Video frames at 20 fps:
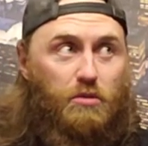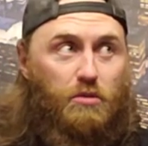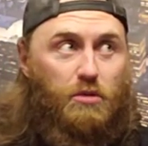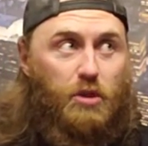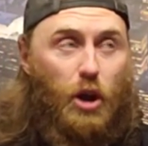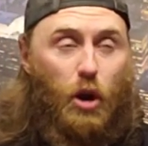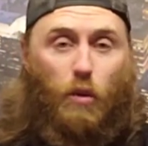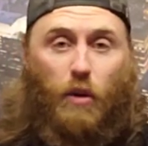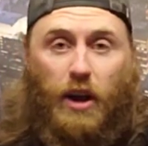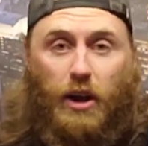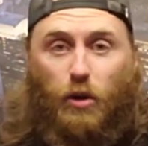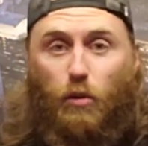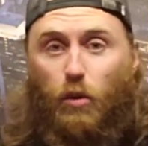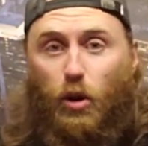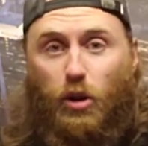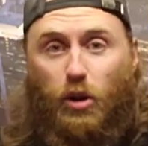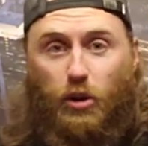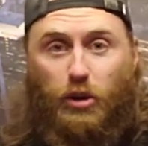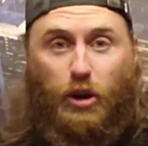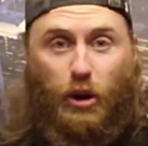go on a
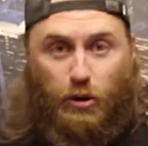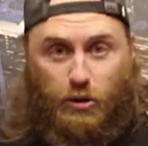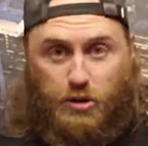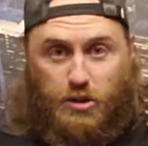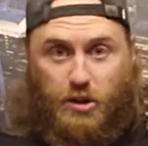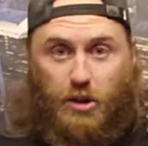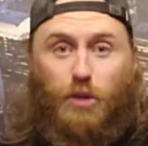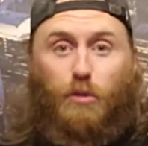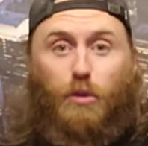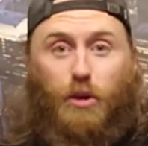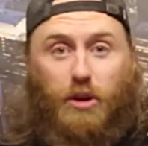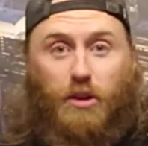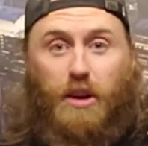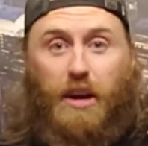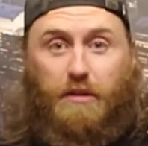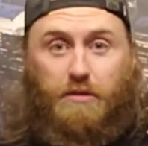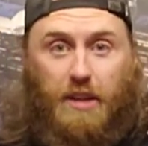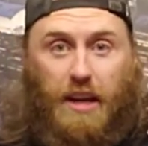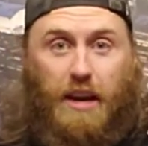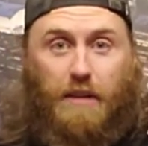roller coaster where you
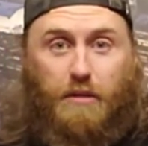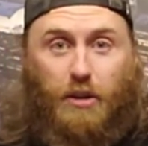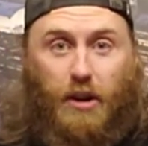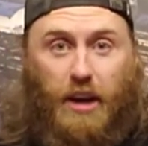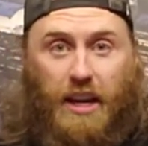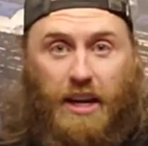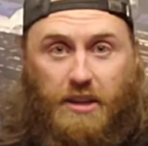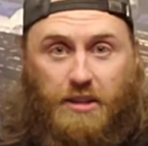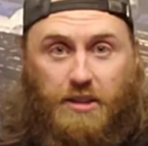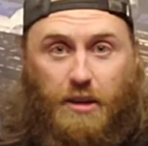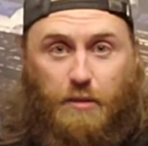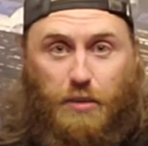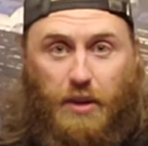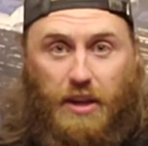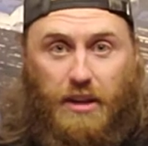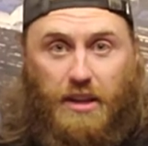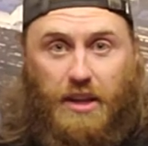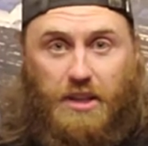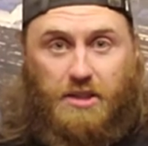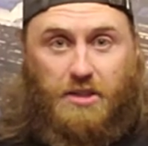have to have your hands up
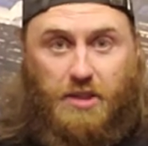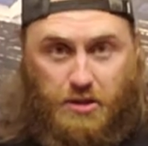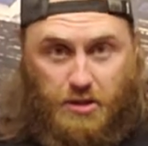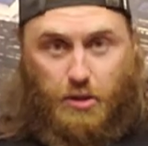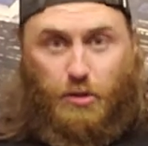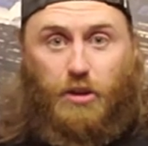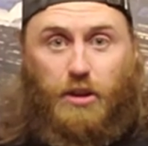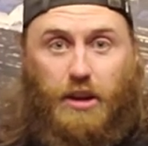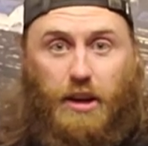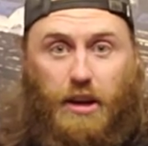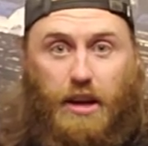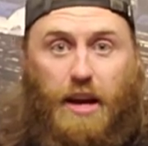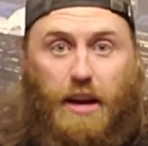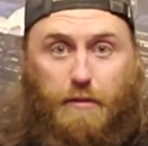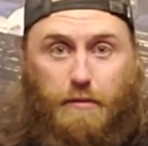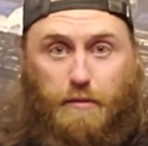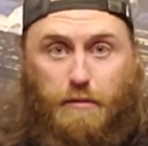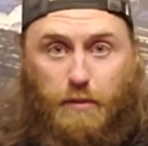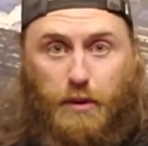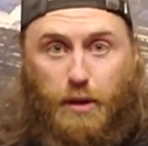like this because you're only going to
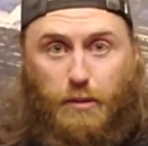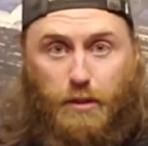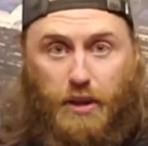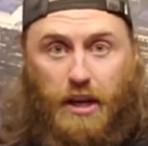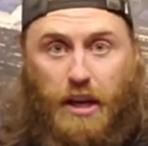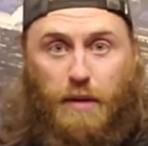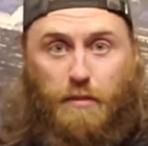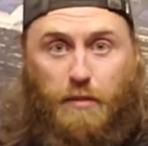have be able to keep